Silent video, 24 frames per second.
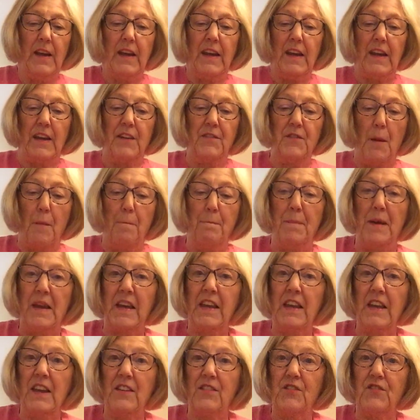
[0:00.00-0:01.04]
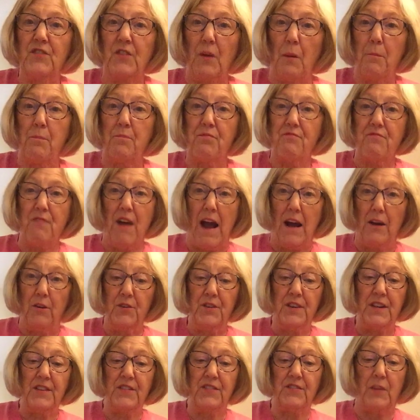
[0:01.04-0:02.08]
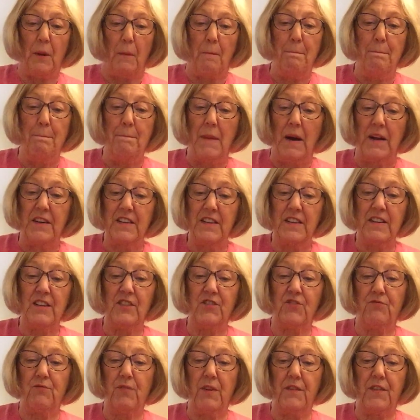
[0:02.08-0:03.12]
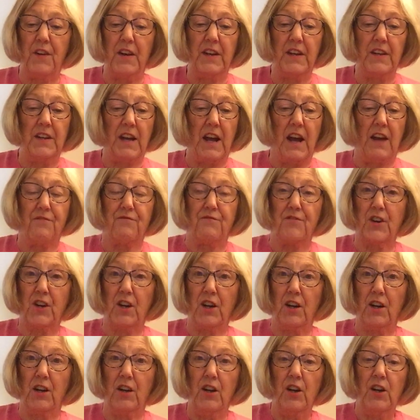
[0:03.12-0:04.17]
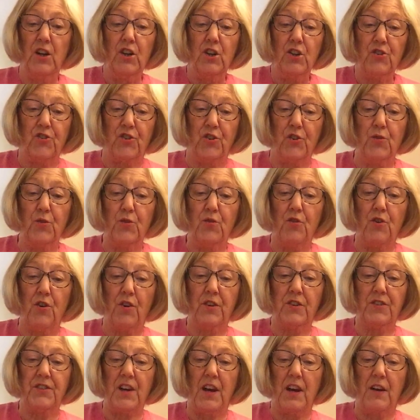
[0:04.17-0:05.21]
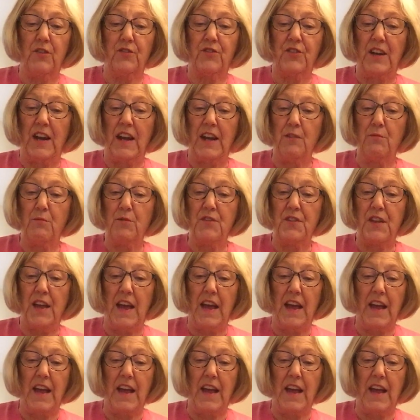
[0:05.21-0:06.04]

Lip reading: In the biggest, brownest, muddiest river in Africa, 2 crocodiles lay with their